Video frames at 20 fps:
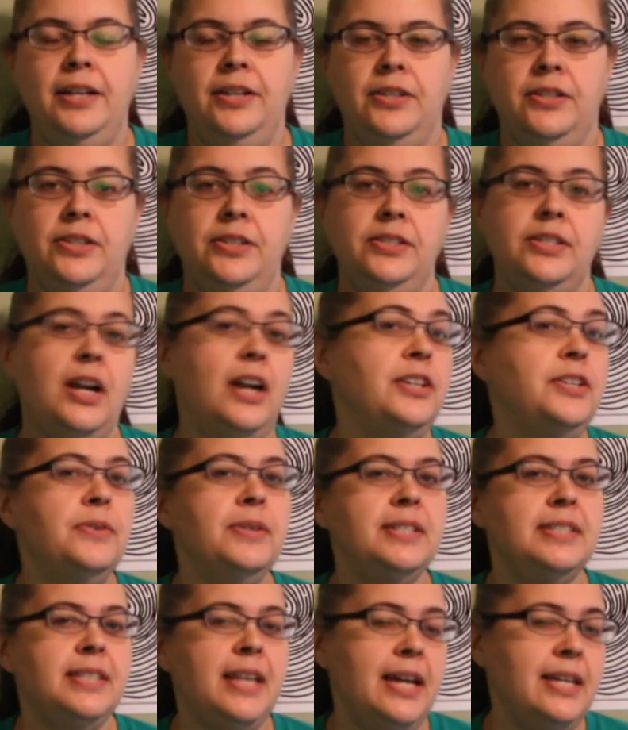girls, are
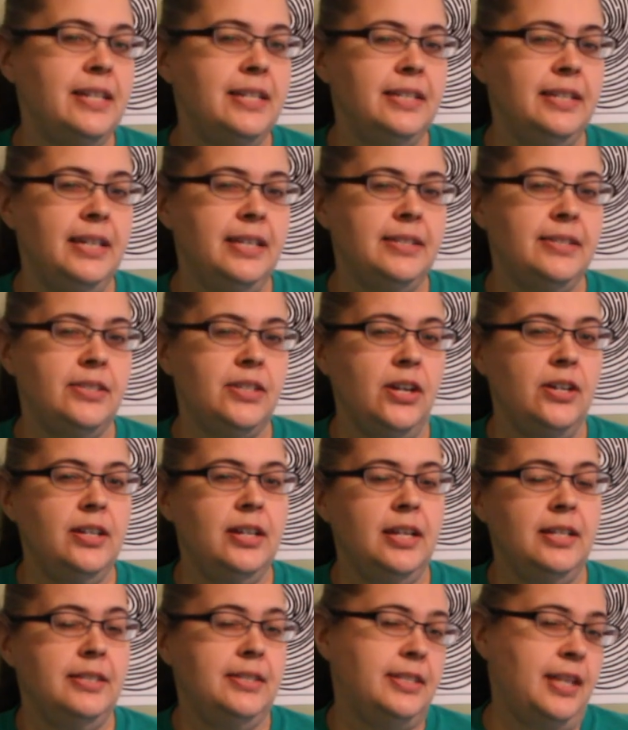you excited to get
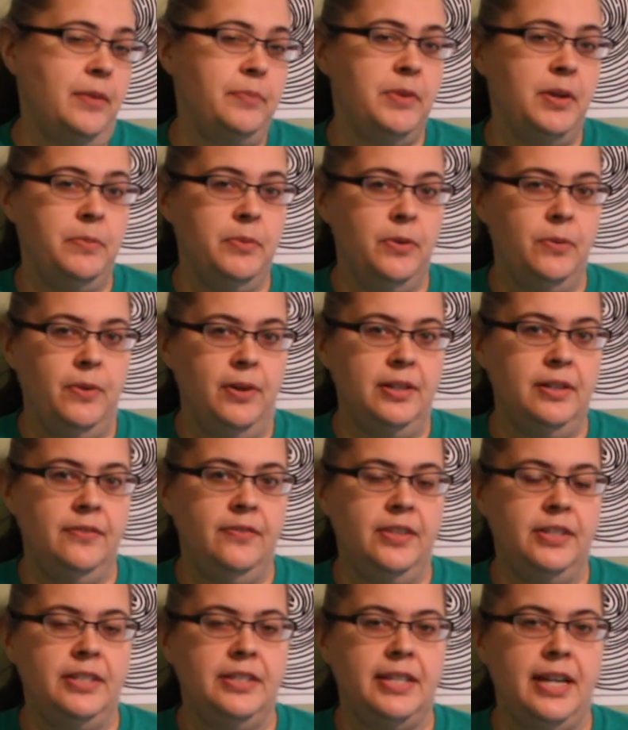started on step number 1
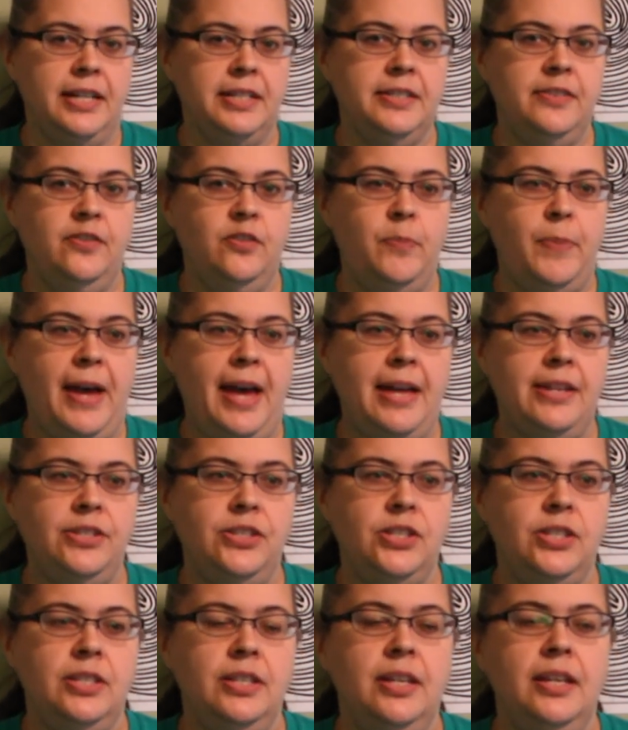of the detective
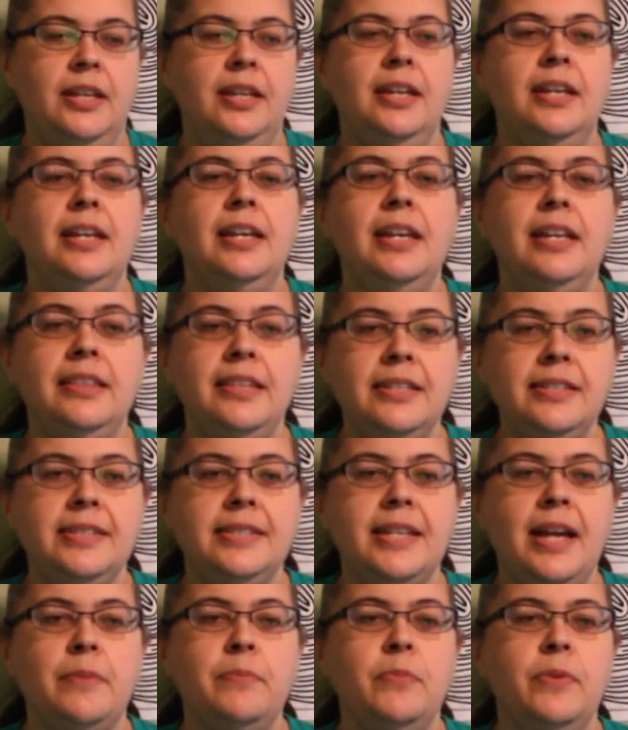badge? In this
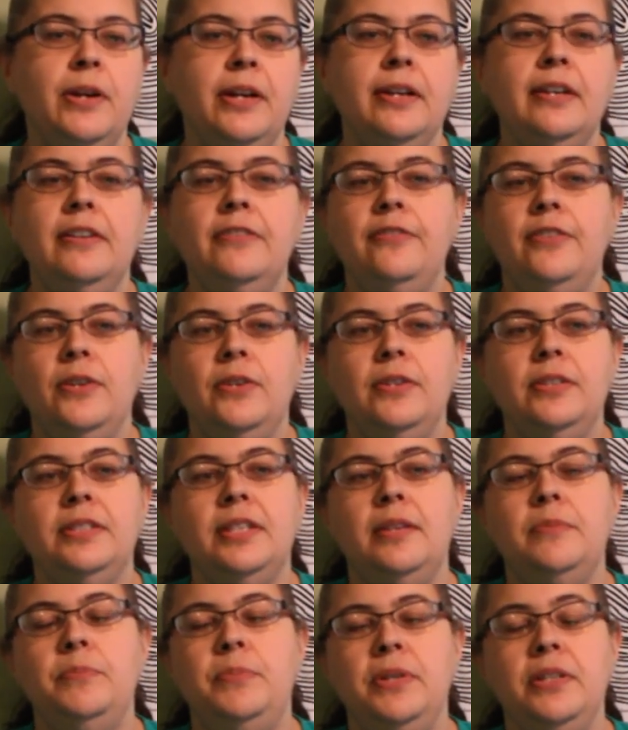step, we're going to focus
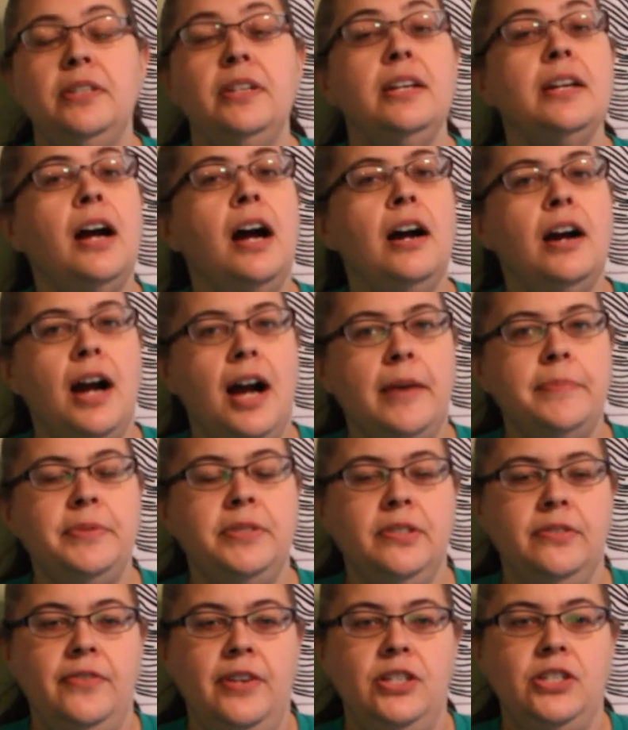on building our
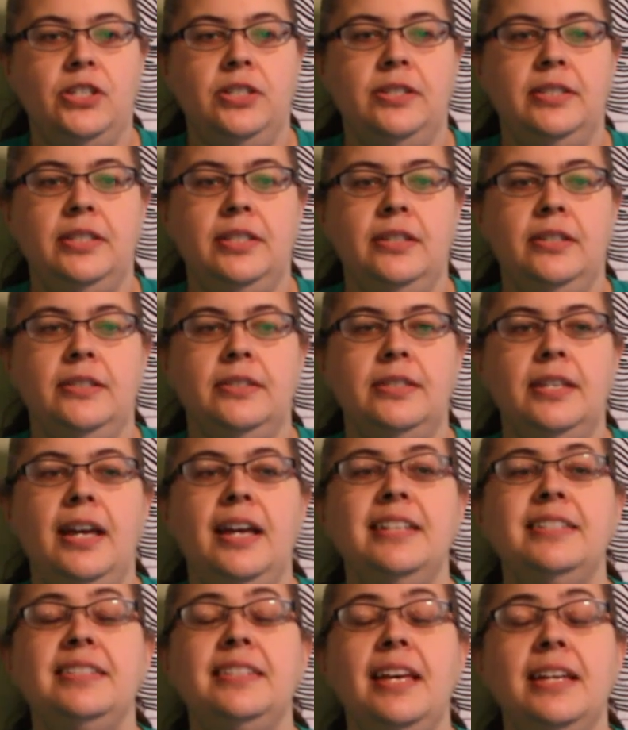observation skills,
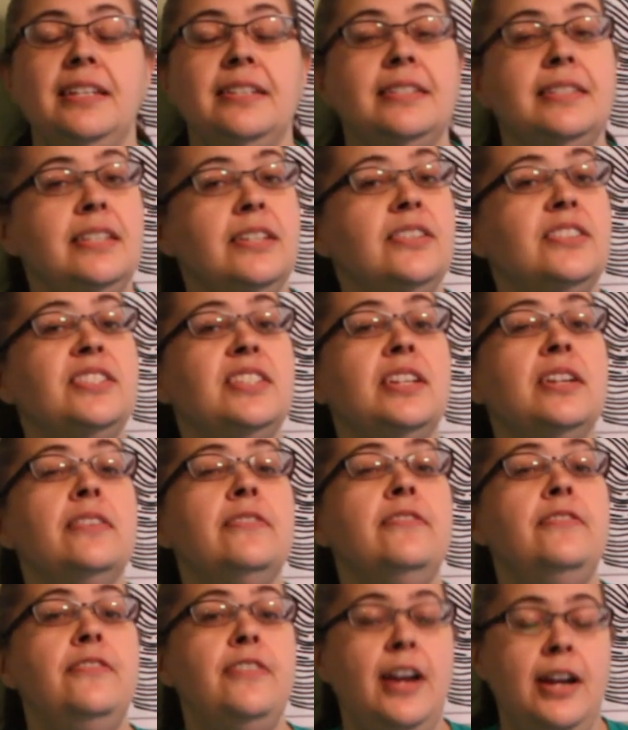a set of skills that
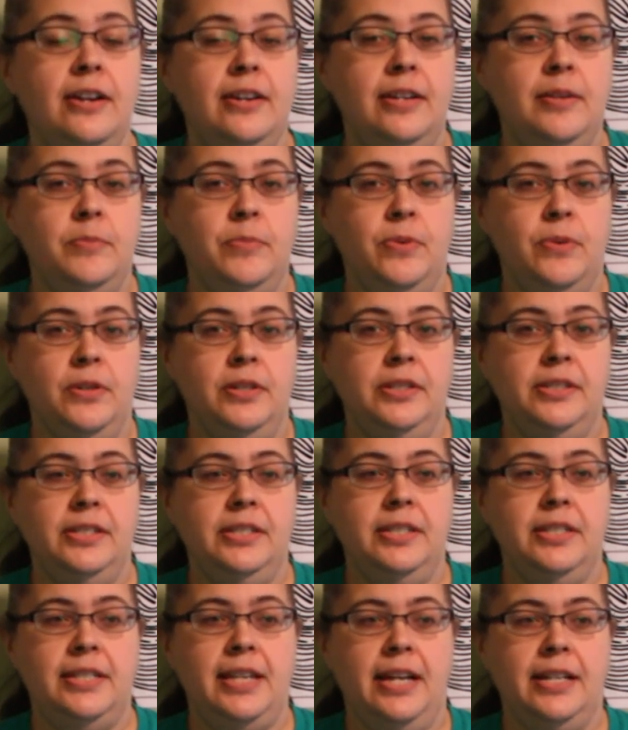are very important
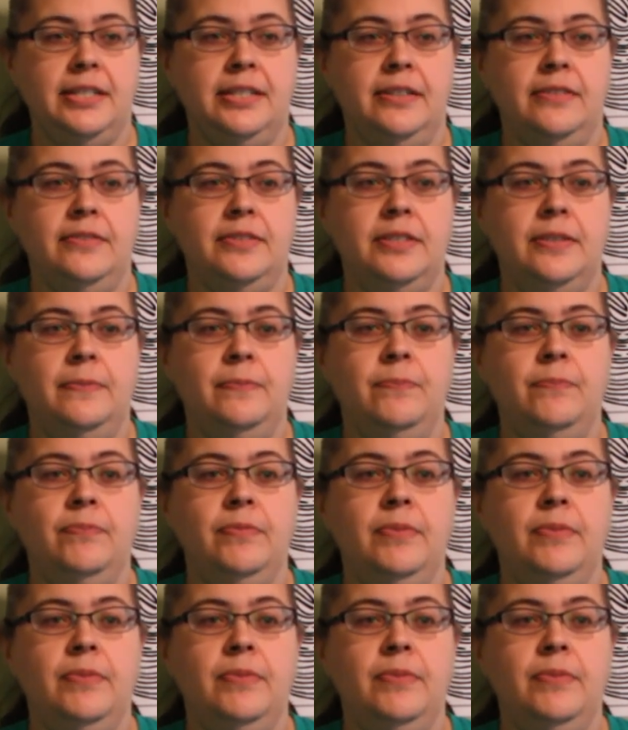to detectives.